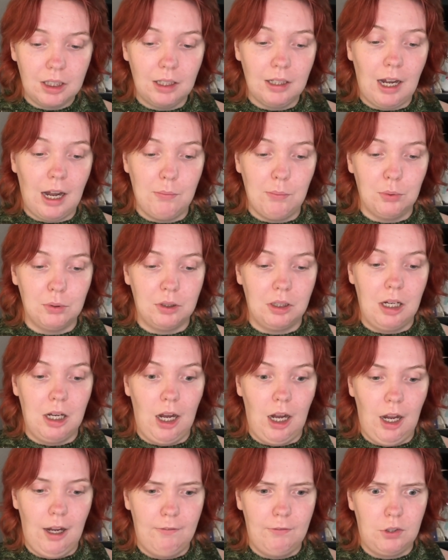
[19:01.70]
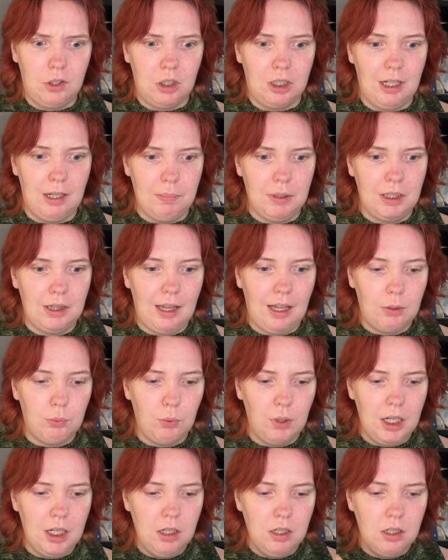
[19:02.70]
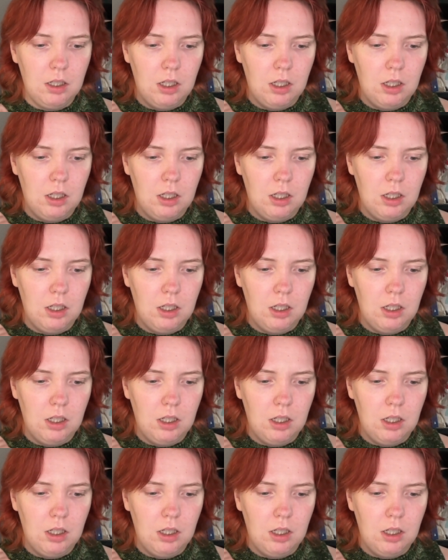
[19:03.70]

and I would love to keep it that way.